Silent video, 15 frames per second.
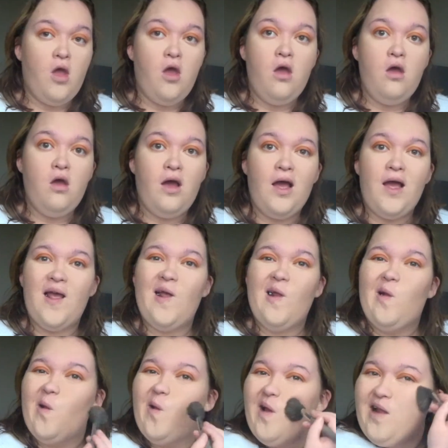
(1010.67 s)
I
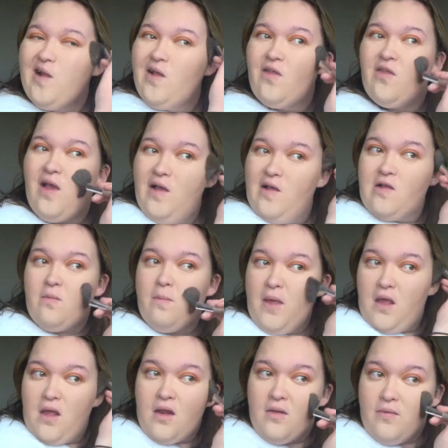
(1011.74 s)
hate
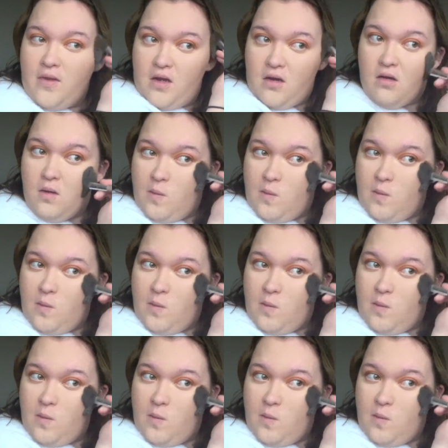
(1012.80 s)
speaking and then